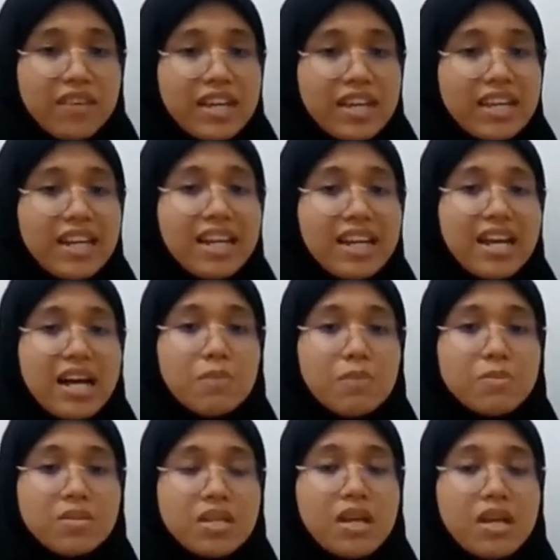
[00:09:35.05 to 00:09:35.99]
it can
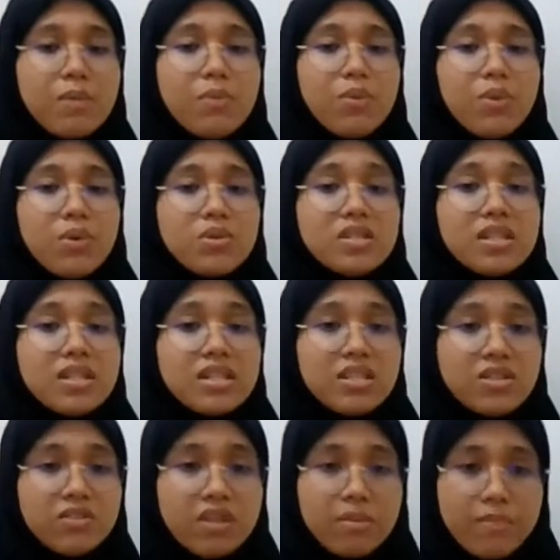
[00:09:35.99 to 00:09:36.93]
help set up those
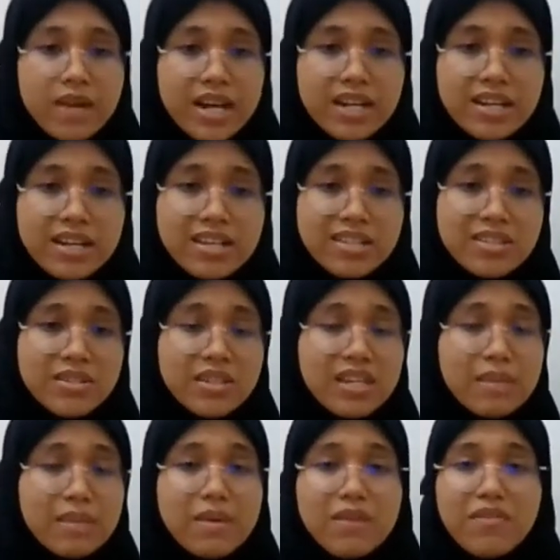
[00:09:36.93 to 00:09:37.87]
little reminders to
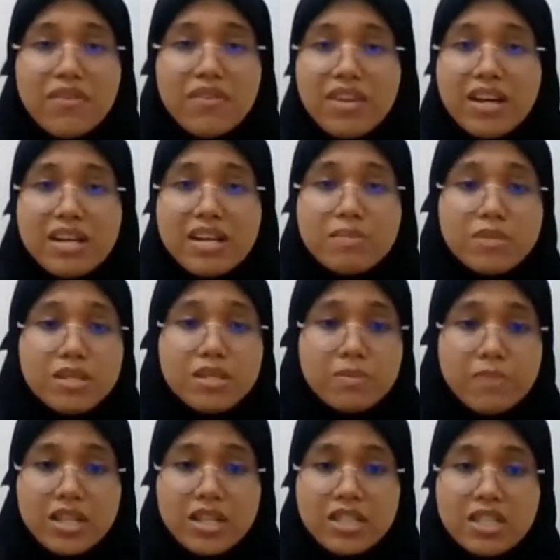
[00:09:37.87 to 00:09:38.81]
keep everything in
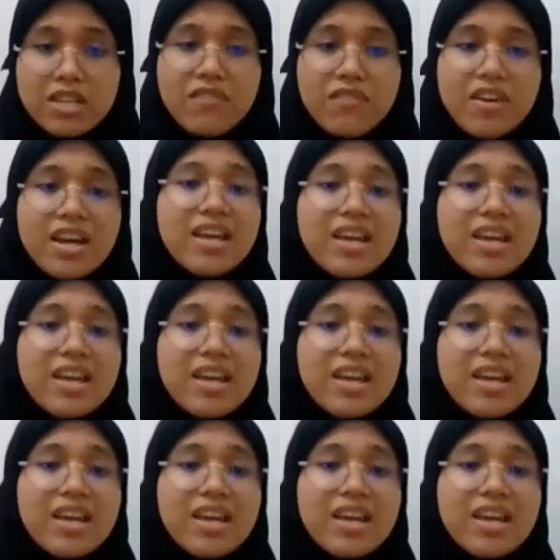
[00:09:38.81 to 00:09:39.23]
perspective